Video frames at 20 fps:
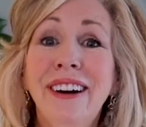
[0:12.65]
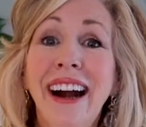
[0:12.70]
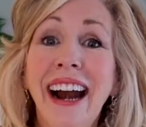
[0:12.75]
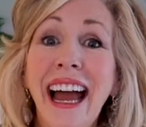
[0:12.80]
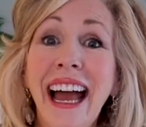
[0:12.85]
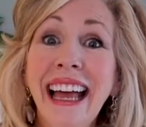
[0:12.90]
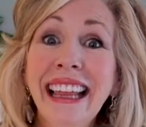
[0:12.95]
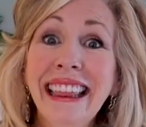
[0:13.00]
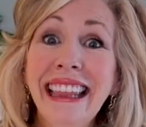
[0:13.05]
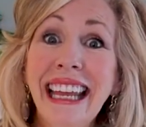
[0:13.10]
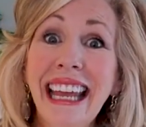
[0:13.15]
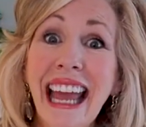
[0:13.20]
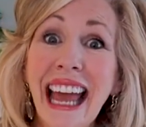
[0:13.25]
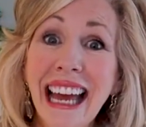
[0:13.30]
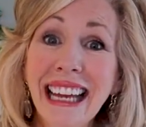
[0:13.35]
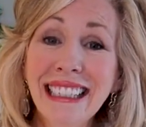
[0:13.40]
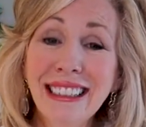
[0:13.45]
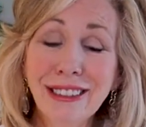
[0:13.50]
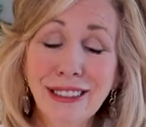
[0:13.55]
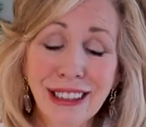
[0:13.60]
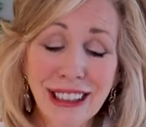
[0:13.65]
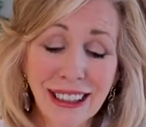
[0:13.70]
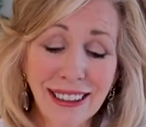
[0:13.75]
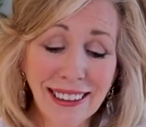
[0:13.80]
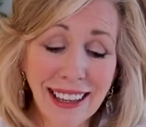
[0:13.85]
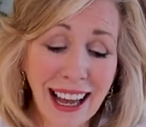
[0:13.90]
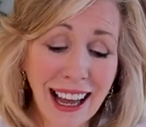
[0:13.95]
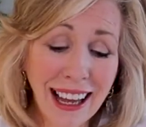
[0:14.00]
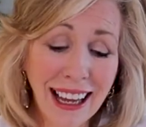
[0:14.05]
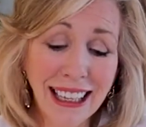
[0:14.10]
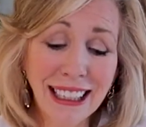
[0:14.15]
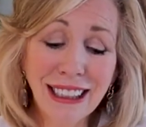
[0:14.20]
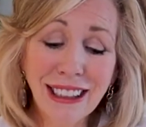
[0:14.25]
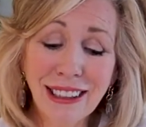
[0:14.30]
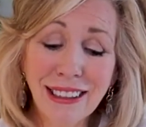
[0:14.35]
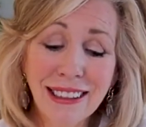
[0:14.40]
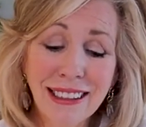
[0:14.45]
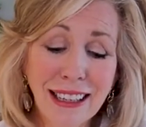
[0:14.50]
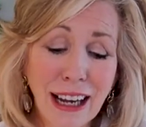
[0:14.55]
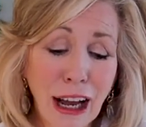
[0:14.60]
We're at the end of July.
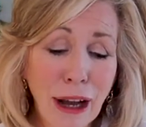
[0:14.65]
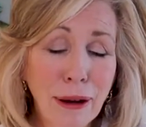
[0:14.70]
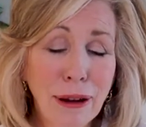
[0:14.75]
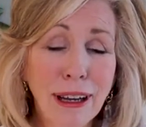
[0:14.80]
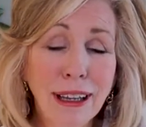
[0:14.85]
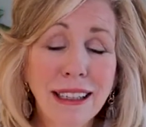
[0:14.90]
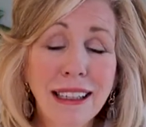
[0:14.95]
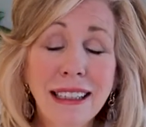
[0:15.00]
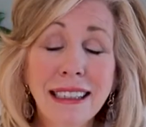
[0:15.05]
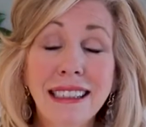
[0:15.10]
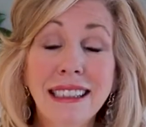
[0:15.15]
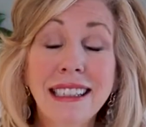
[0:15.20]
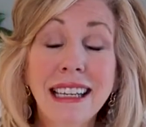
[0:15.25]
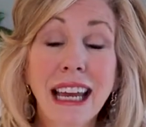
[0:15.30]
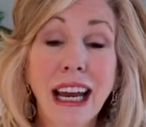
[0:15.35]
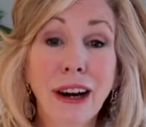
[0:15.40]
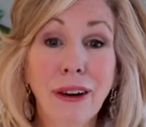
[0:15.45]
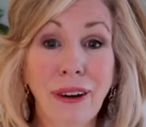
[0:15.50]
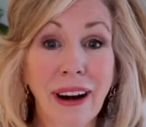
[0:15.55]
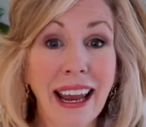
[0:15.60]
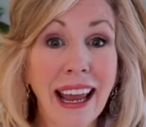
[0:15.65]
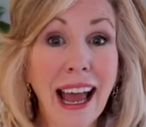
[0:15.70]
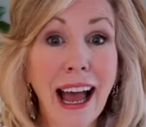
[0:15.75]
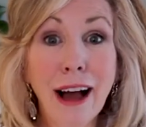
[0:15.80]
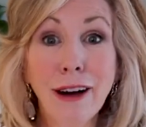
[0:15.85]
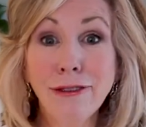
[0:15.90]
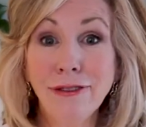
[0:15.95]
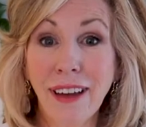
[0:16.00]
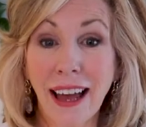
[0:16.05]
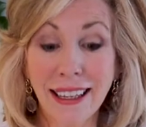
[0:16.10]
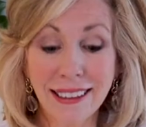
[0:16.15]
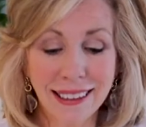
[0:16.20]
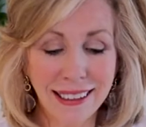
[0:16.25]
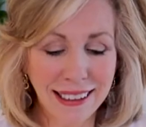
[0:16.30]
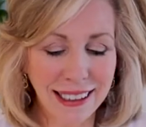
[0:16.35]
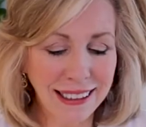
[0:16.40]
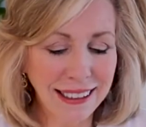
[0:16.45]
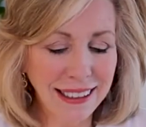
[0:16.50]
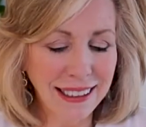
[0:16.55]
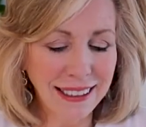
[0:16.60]
Just uh, scary how
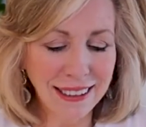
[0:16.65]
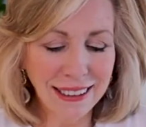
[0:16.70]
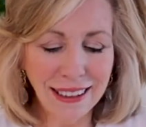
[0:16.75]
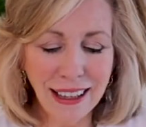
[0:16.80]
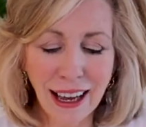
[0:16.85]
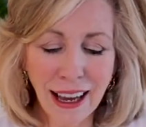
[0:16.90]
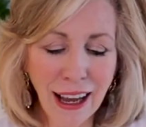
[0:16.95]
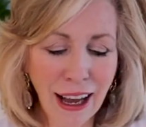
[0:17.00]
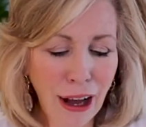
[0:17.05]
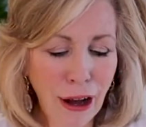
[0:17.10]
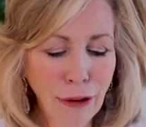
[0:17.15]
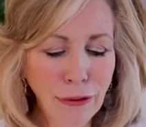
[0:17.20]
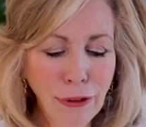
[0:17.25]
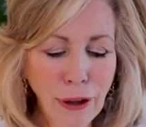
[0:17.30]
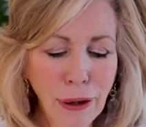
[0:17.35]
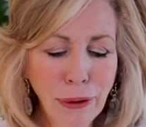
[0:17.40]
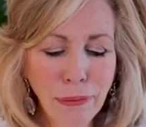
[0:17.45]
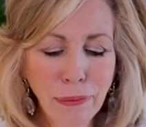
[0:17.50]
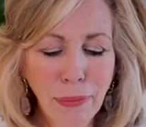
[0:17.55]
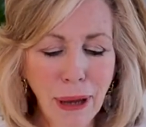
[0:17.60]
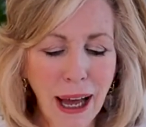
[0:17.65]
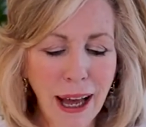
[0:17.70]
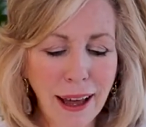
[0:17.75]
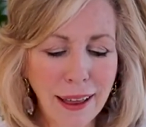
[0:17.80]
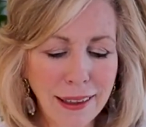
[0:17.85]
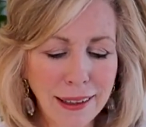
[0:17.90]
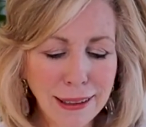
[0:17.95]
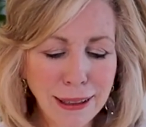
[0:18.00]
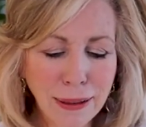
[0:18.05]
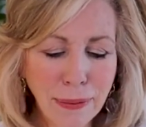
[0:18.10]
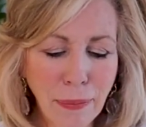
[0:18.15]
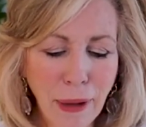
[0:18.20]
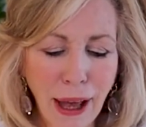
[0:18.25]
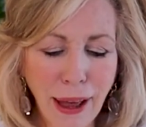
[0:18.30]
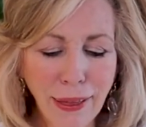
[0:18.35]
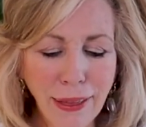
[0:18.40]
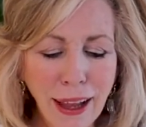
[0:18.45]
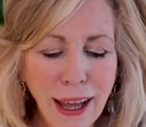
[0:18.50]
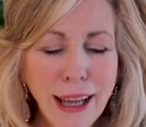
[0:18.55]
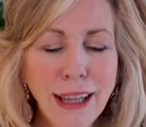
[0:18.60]
fast this has flown by this
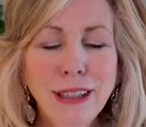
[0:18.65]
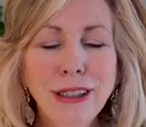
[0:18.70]
month.